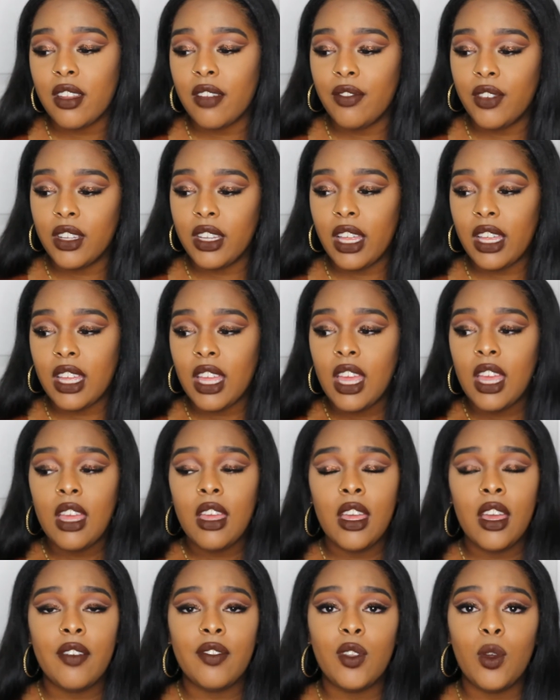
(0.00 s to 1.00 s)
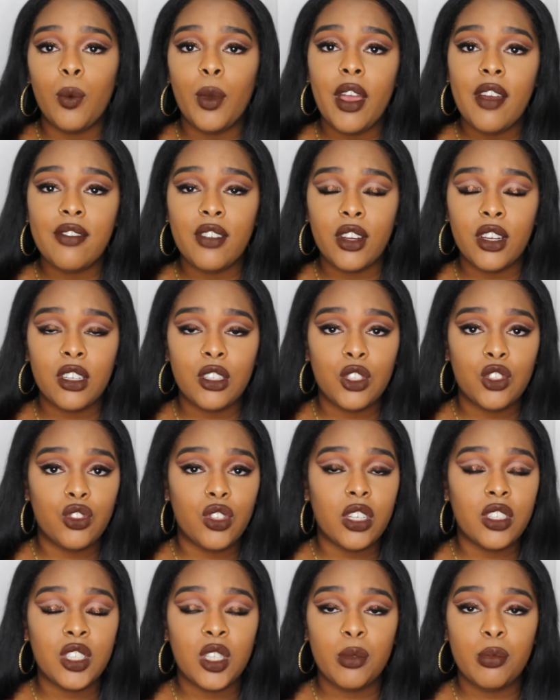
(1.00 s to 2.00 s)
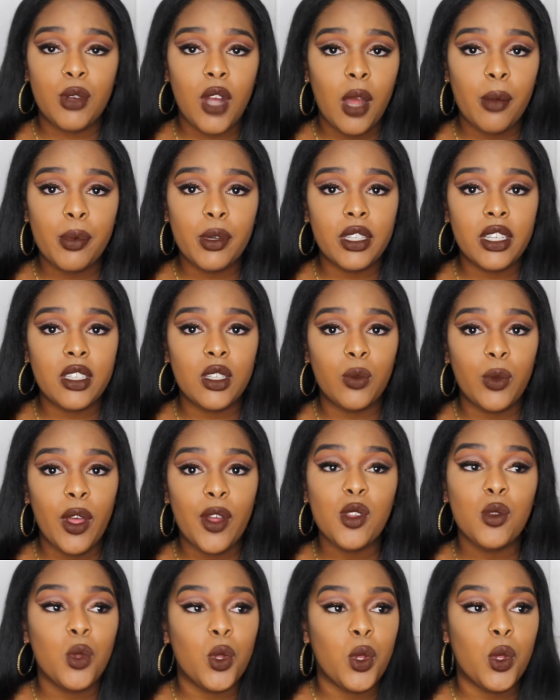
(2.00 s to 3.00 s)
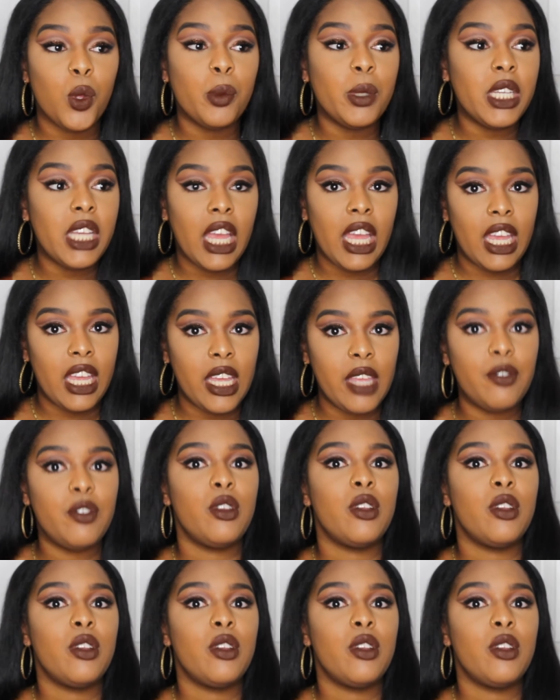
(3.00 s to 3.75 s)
I feel like if the wefts are constructed properly, the wefts will behave.